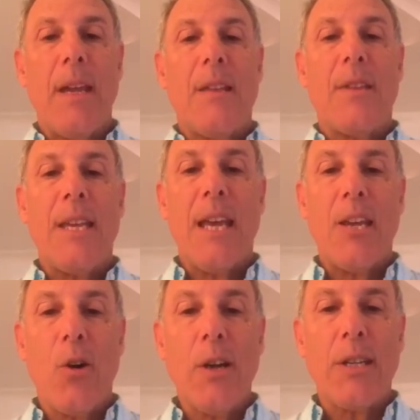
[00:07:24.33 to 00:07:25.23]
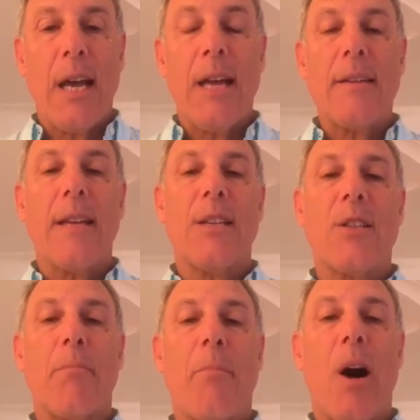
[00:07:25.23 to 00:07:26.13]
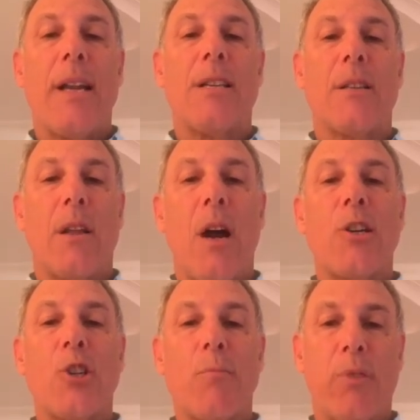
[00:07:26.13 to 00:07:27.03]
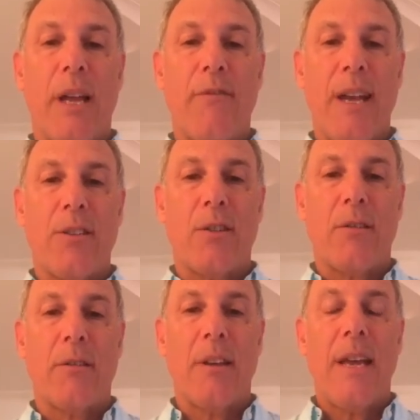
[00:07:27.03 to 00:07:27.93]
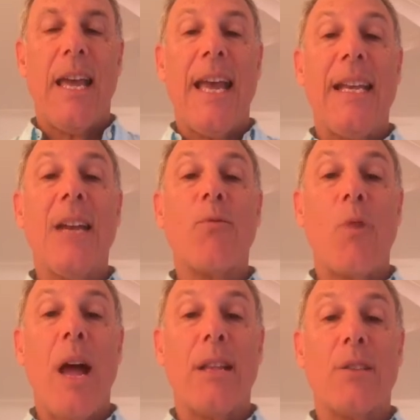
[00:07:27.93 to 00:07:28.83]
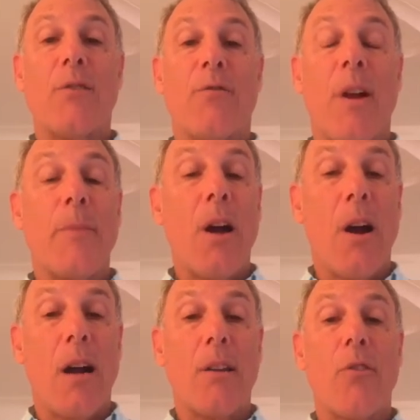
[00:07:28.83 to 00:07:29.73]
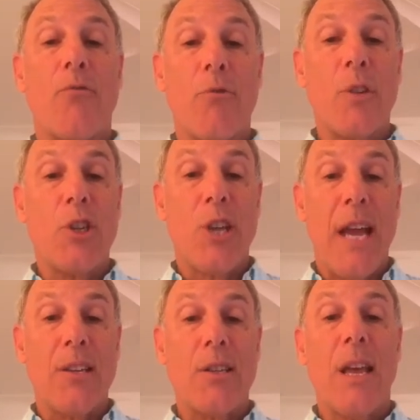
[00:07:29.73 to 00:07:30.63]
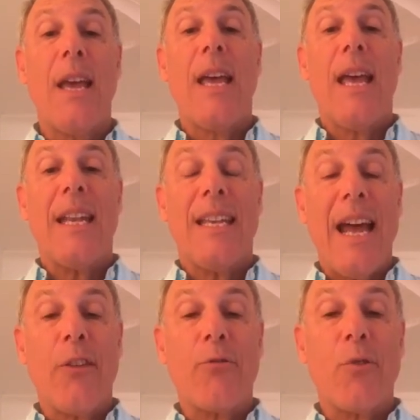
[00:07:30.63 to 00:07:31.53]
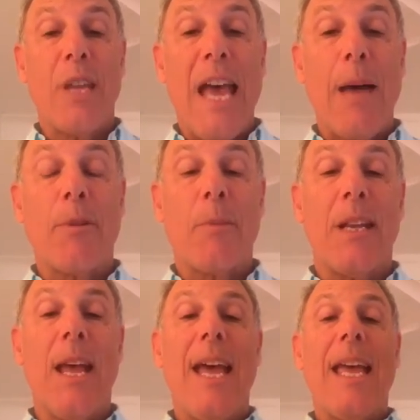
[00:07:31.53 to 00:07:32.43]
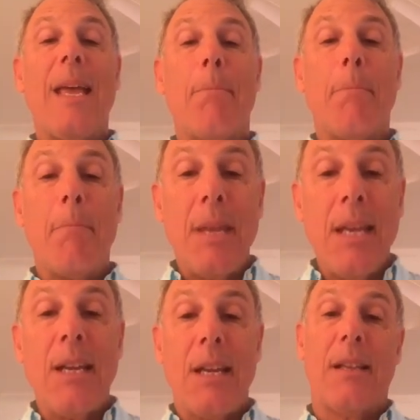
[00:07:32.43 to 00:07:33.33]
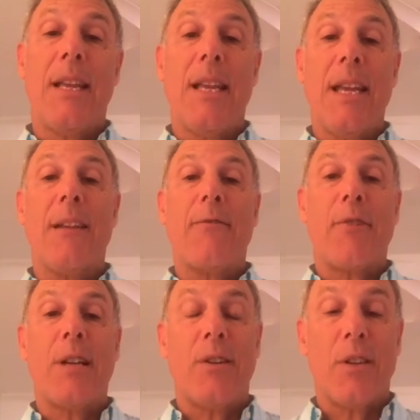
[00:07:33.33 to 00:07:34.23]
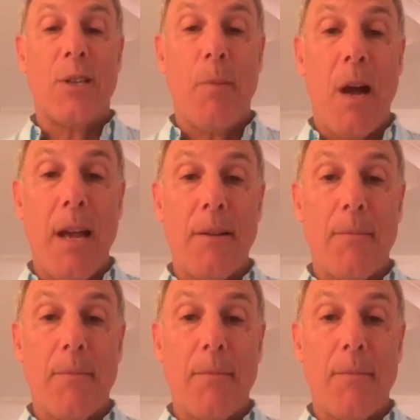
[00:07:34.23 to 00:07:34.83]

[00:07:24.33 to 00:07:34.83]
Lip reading: The aorta is the body's largest blood vessel, and it runs from the heart through the chest, down through the abdomen, immediately in front of the spine.